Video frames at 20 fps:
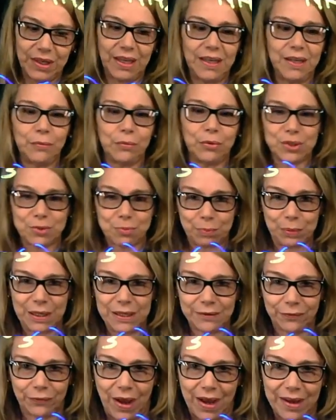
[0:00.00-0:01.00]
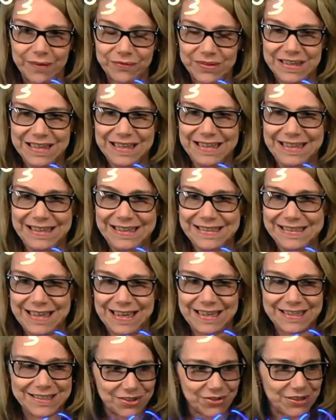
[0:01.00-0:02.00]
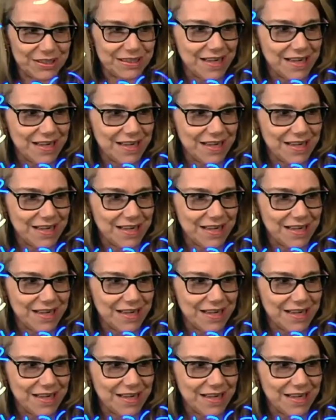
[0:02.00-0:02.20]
and it was +5 in nitrate.